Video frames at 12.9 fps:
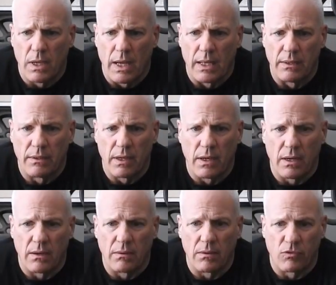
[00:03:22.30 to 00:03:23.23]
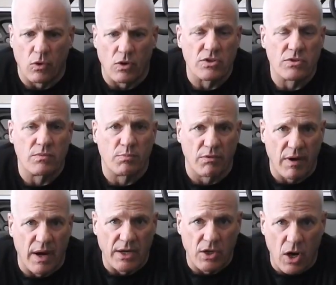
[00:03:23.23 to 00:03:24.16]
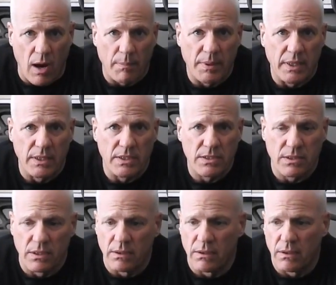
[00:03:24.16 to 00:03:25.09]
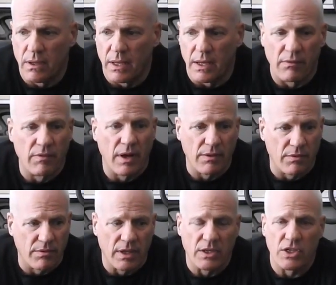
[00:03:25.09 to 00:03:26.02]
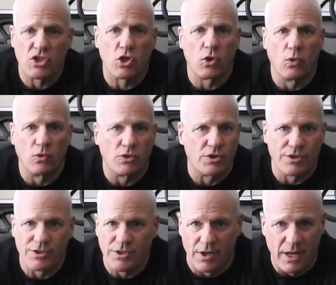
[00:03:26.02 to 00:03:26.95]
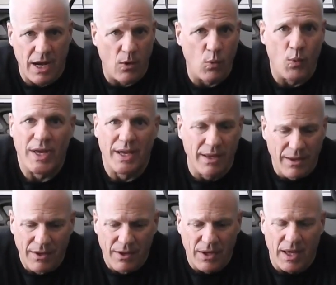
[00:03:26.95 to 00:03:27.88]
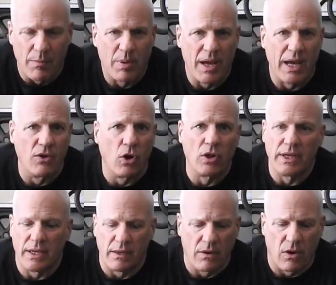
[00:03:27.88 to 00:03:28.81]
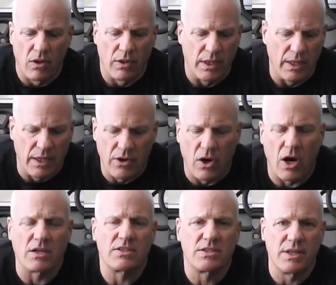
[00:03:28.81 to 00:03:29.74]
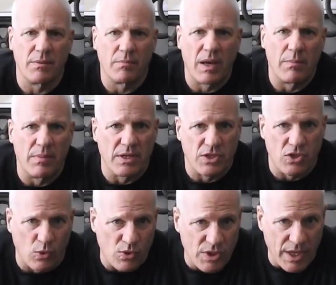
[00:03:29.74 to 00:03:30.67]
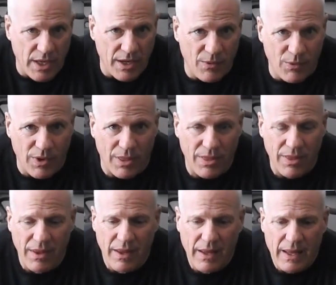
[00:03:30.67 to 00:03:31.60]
and of course provide copies and every other thing, disclosures on how we get paid, all the costs that might be associated with